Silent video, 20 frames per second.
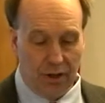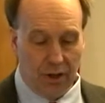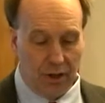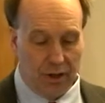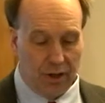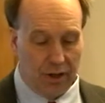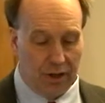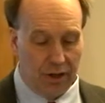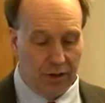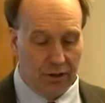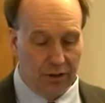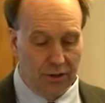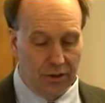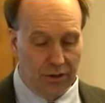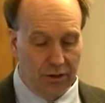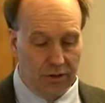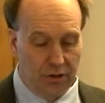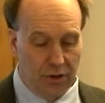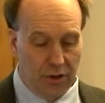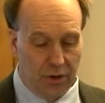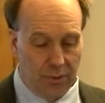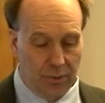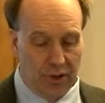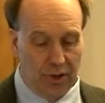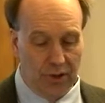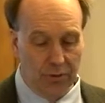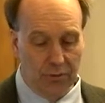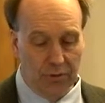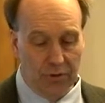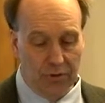Uh, so I'm going
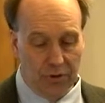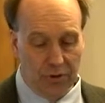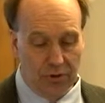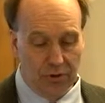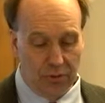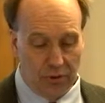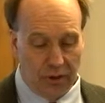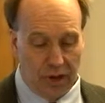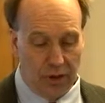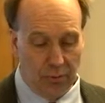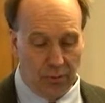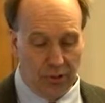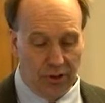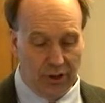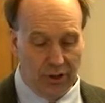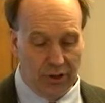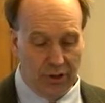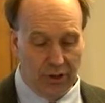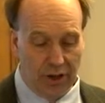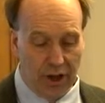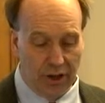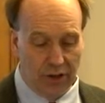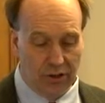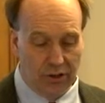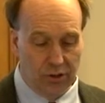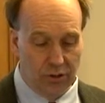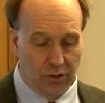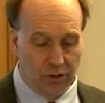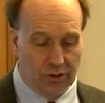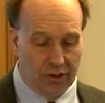to, I'm going to talk
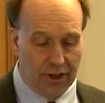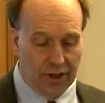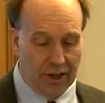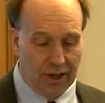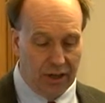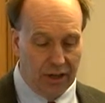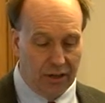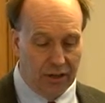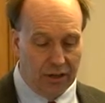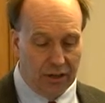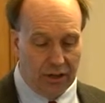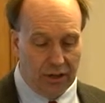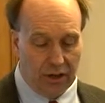to you today